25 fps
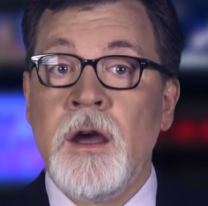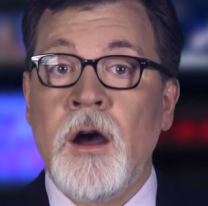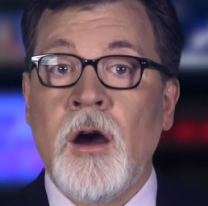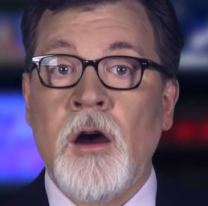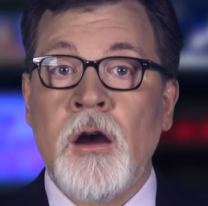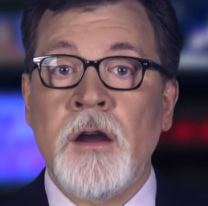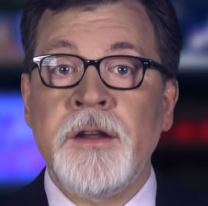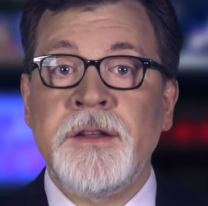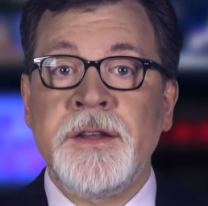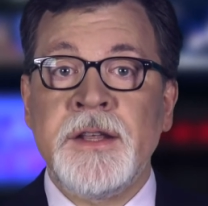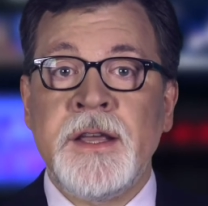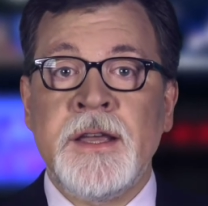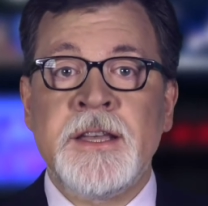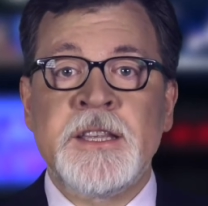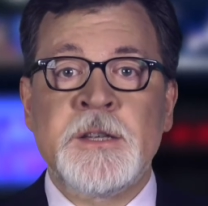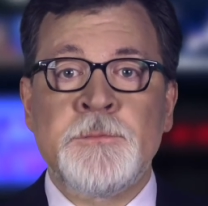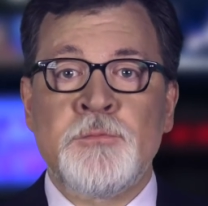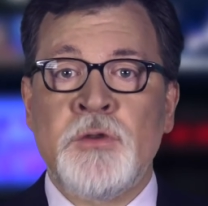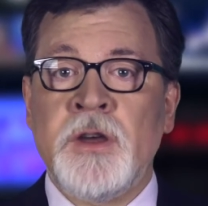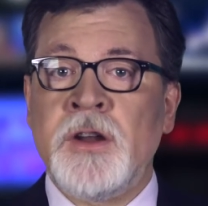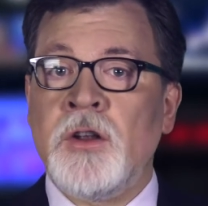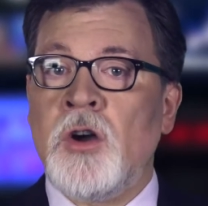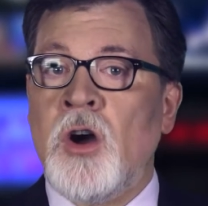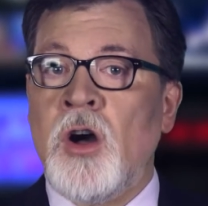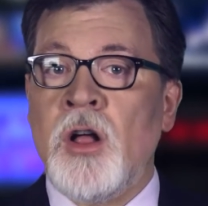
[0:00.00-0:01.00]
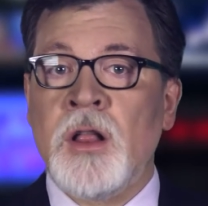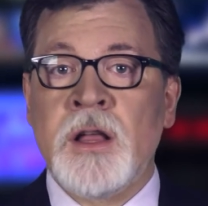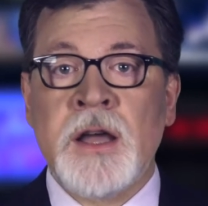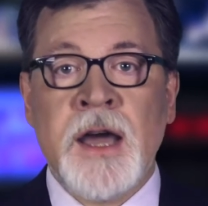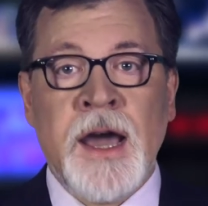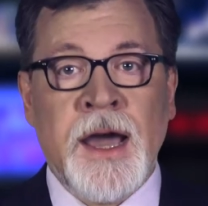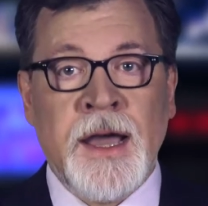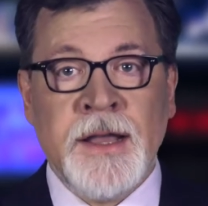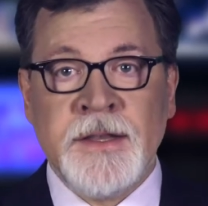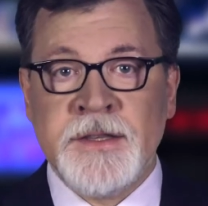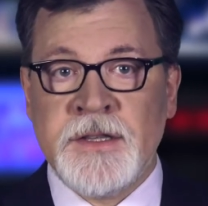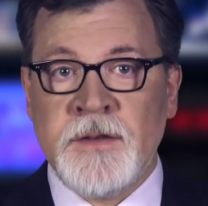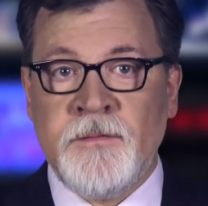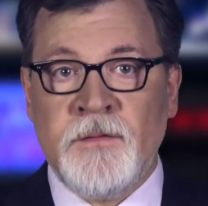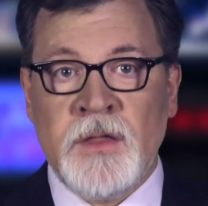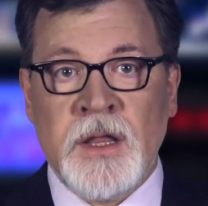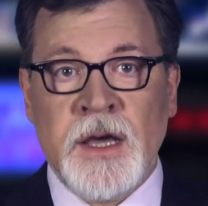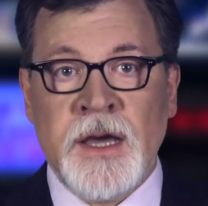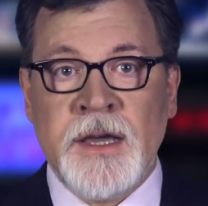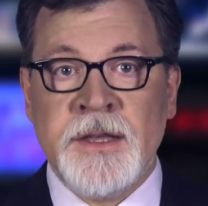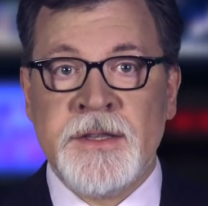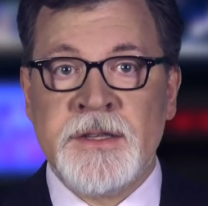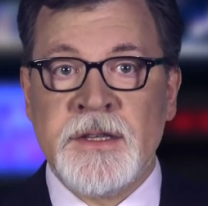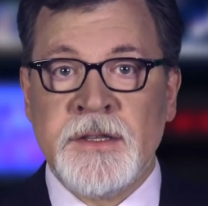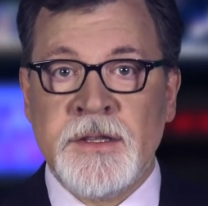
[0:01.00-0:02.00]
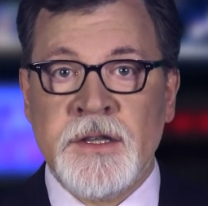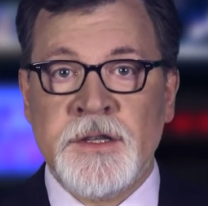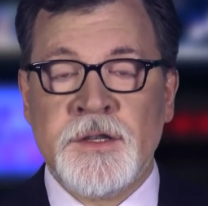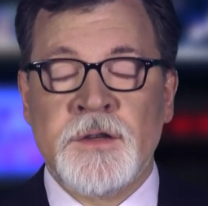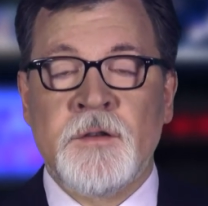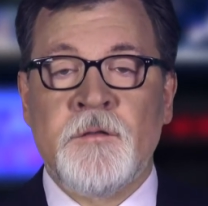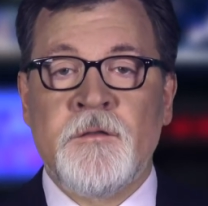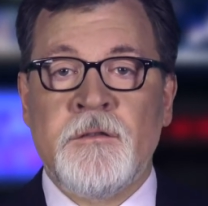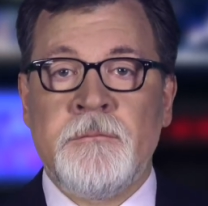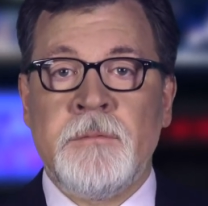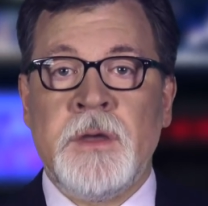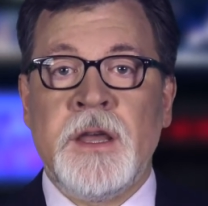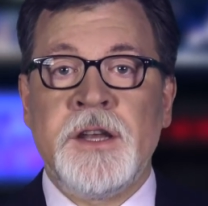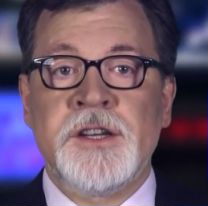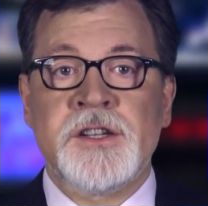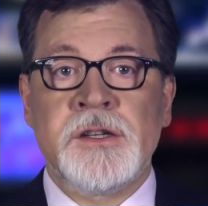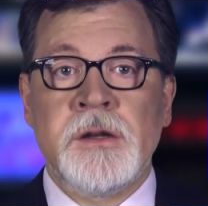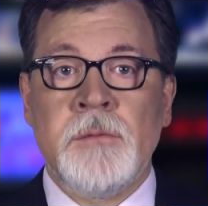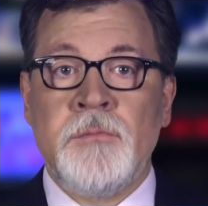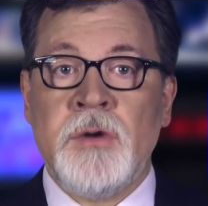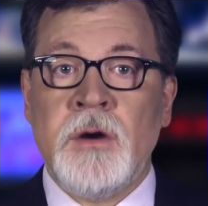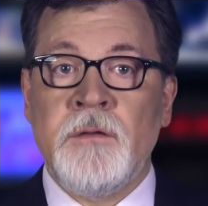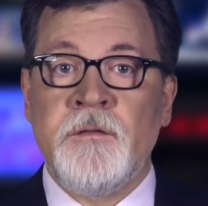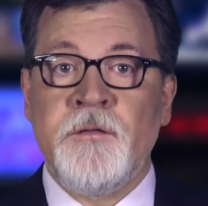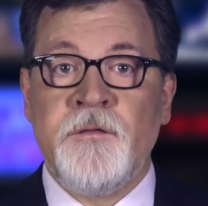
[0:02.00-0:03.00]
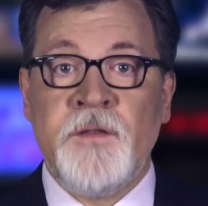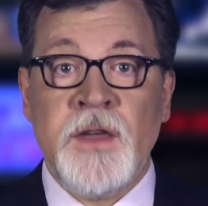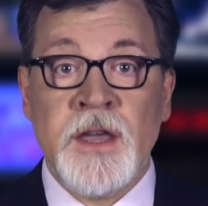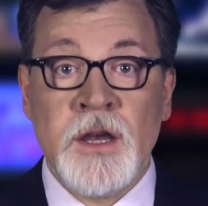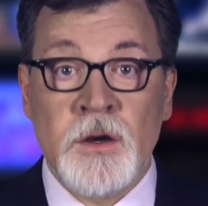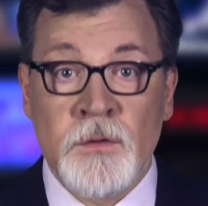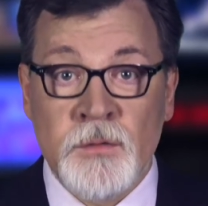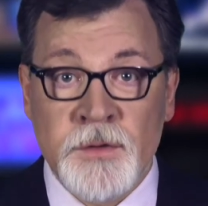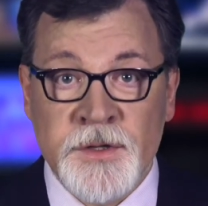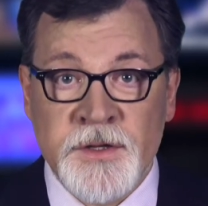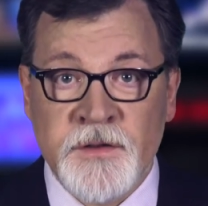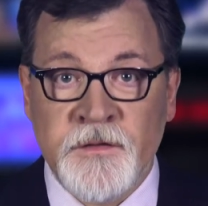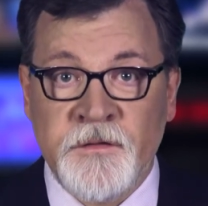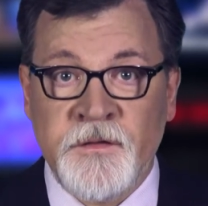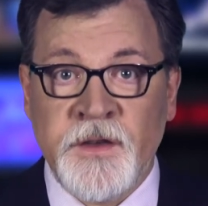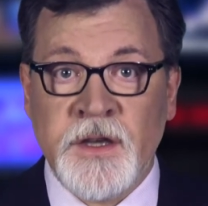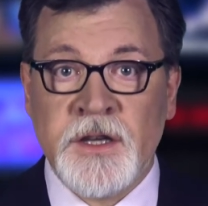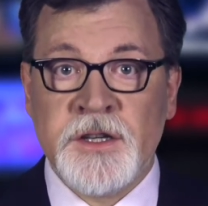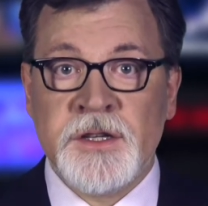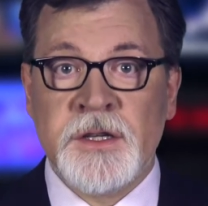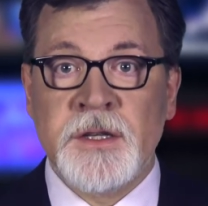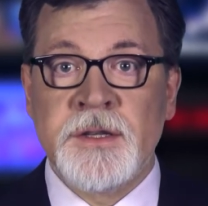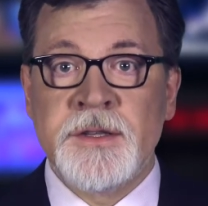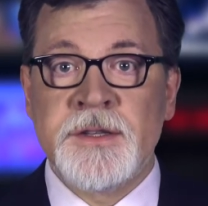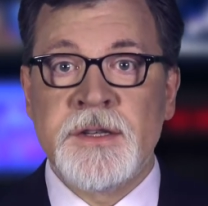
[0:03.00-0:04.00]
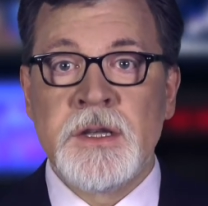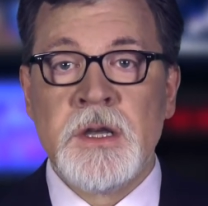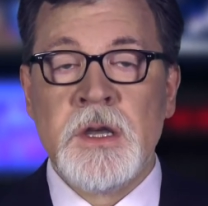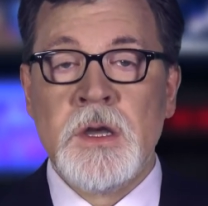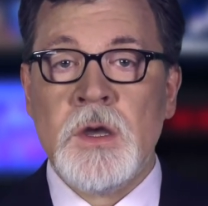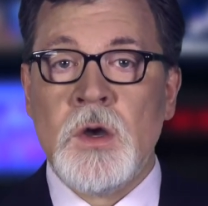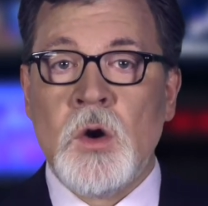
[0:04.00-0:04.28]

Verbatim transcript: RT has spread all kinds of lies and disinformation about fake crucifixions